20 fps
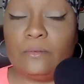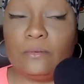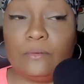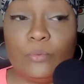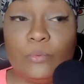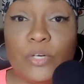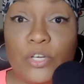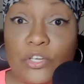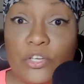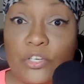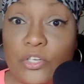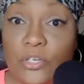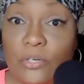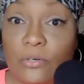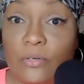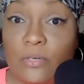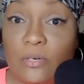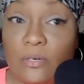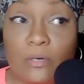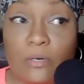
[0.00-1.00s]
what do?
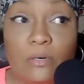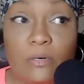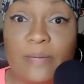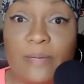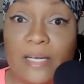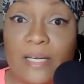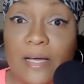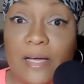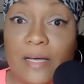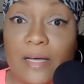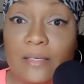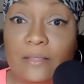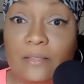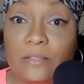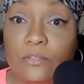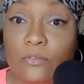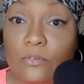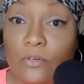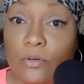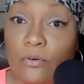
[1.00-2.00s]
You don't go, oh my God.
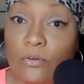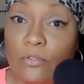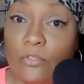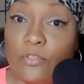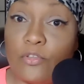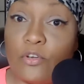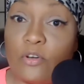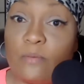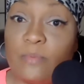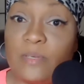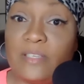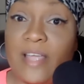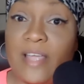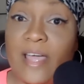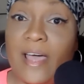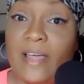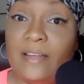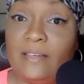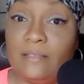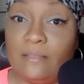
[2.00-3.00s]
You go to the
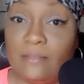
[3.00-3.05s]
thermostat